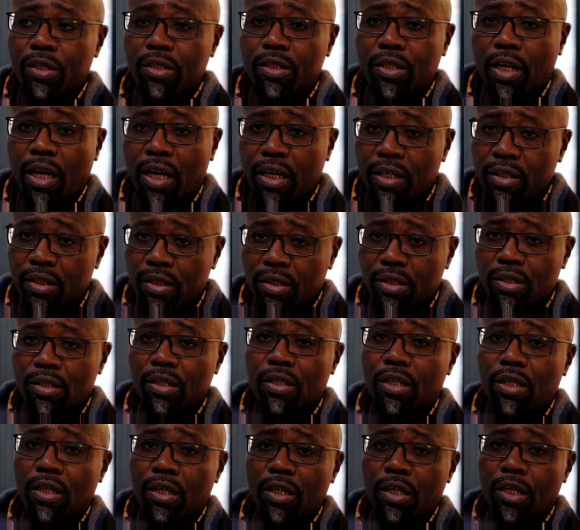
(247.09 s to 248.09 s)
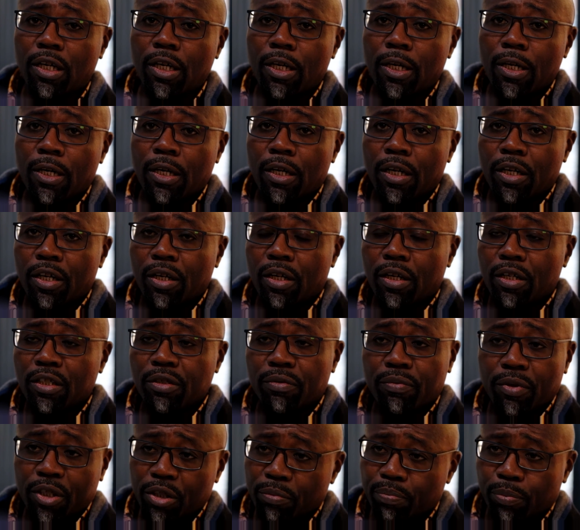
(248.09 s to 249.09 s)
that's is
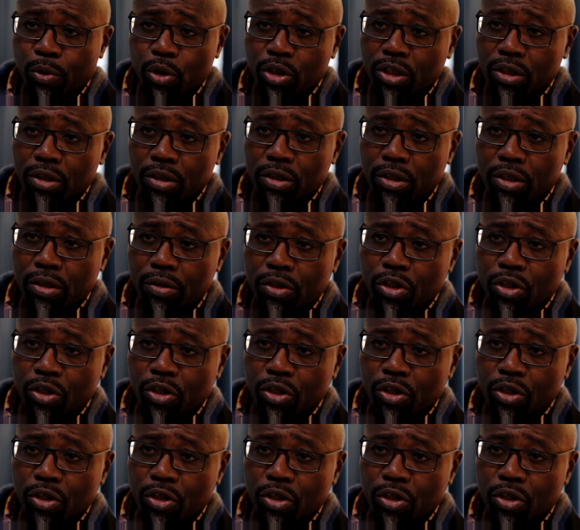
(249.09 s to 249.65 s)
very important,